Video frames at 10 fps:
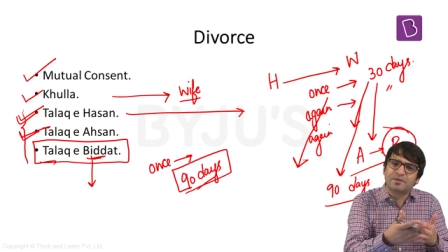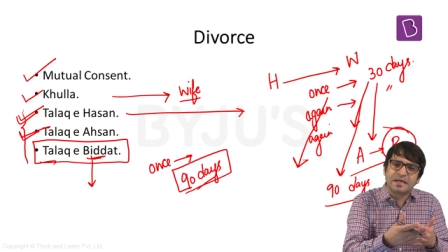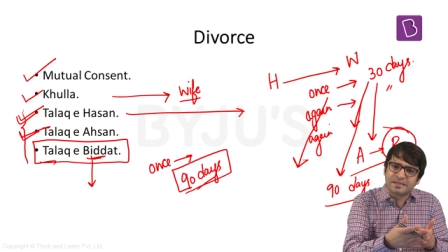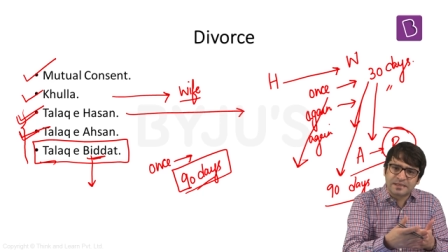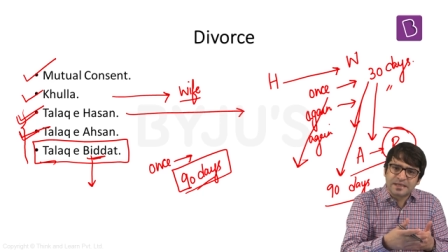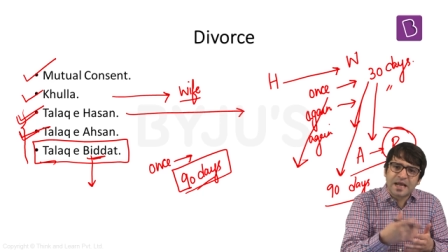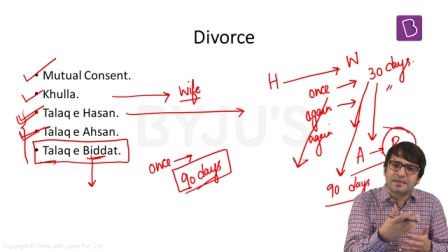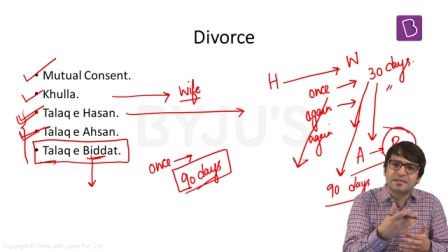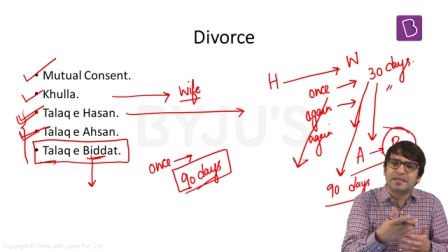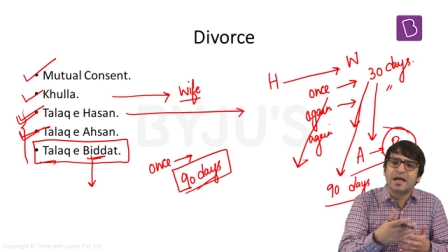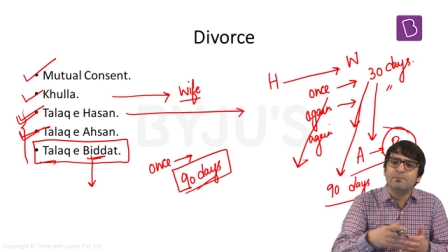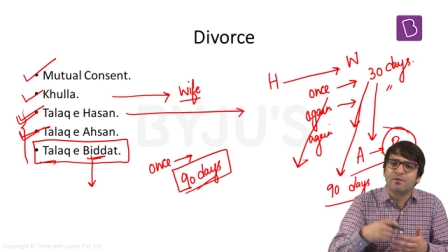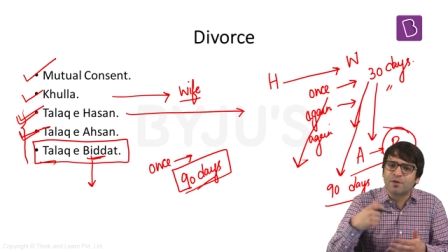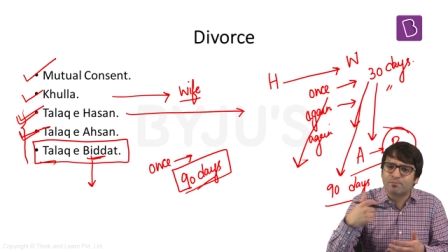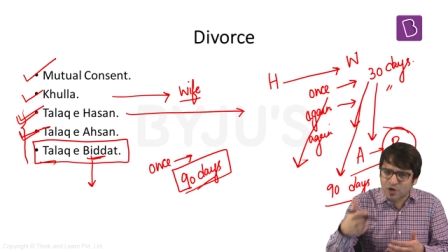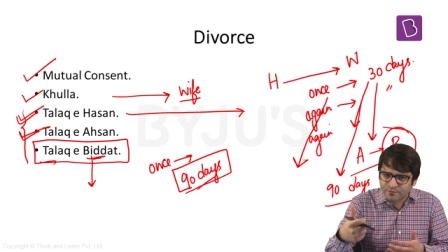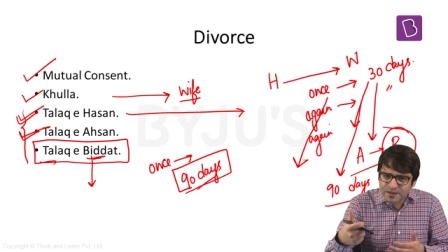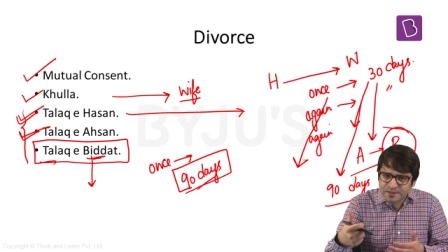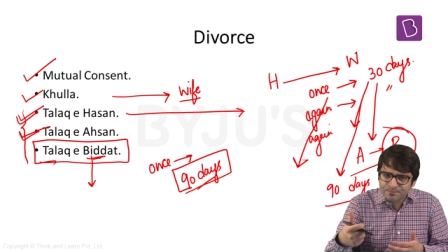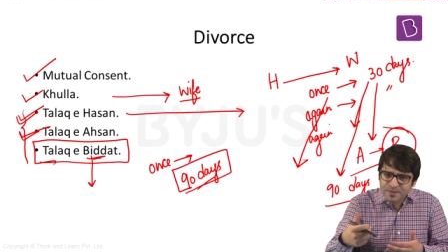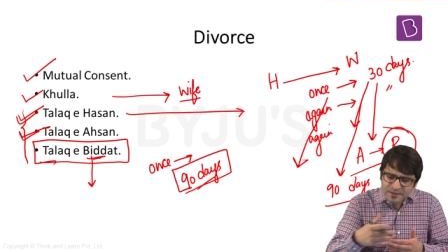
present at the time of the Prophet.